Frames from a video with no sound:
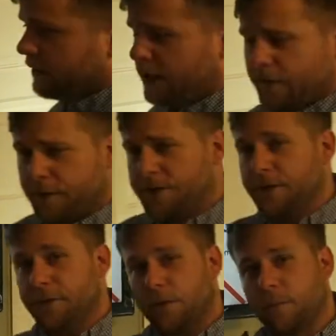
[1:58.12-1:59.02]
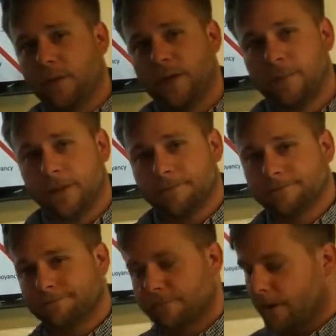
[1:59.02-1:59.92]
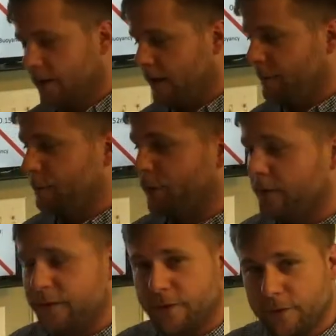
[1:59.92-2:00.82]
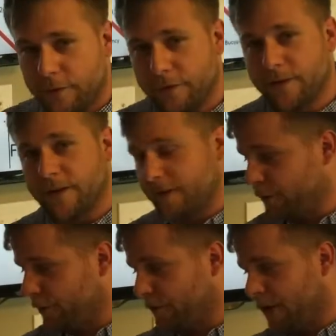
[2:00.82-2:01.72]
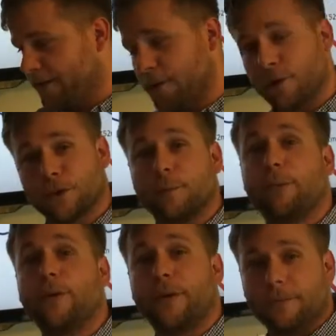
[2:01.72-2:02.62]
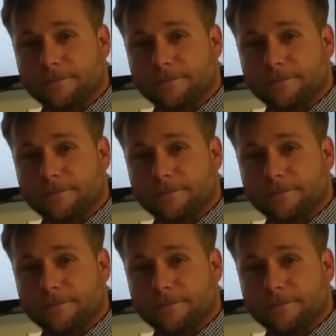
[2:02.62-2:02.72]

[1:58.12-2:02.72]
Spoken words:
Now, if you still don't believe me, let me prove it to you using this little device called a computer.